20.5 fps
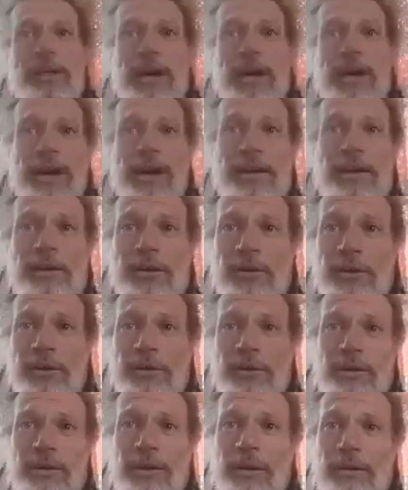I hear
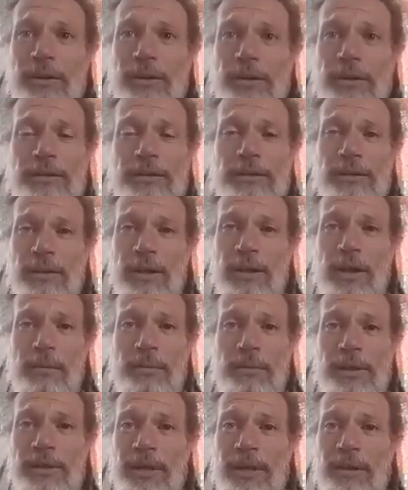you. I
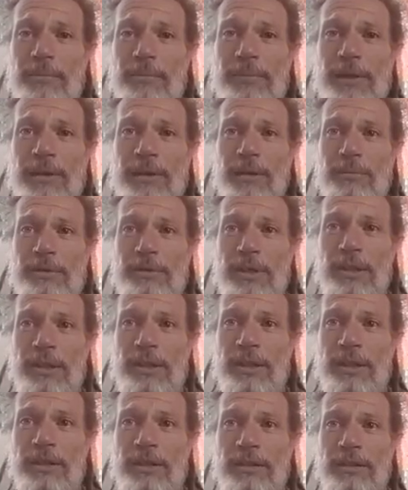mean, that becomes the
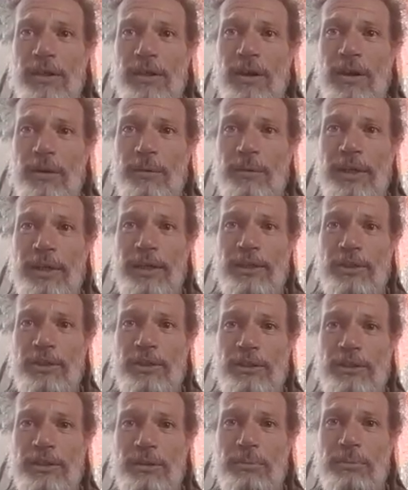thing, is our
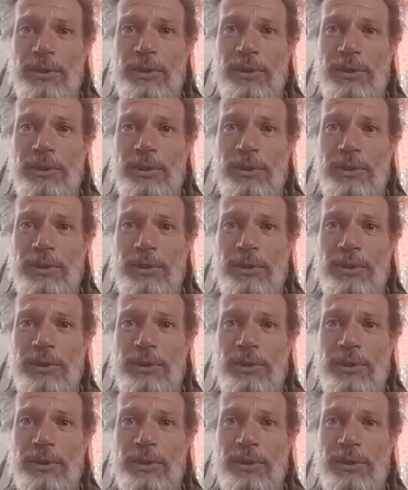relations.